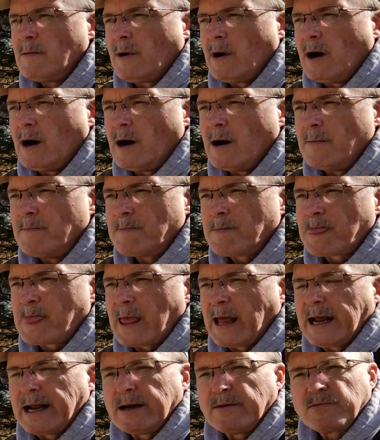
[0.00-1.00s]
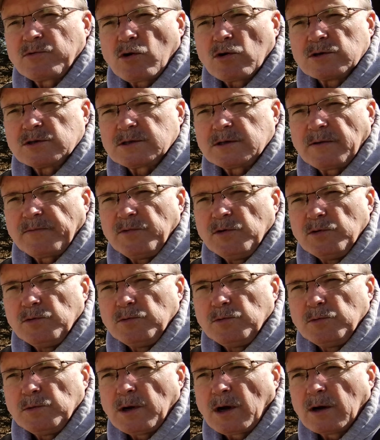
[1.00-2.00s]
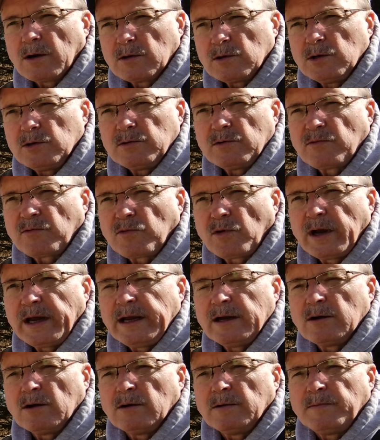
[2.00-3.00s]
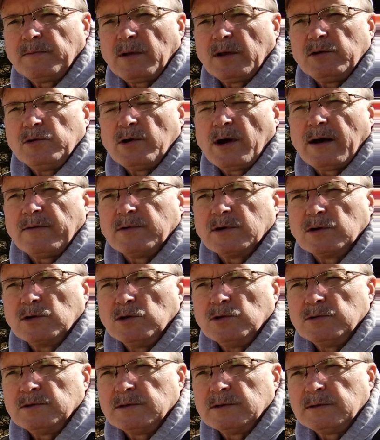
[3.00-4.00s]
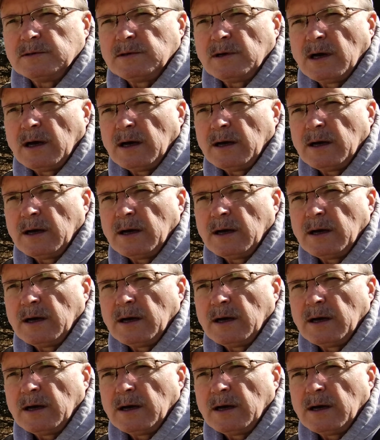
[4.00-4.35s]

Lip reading: And of course, if you are gluten-free or you have a gluten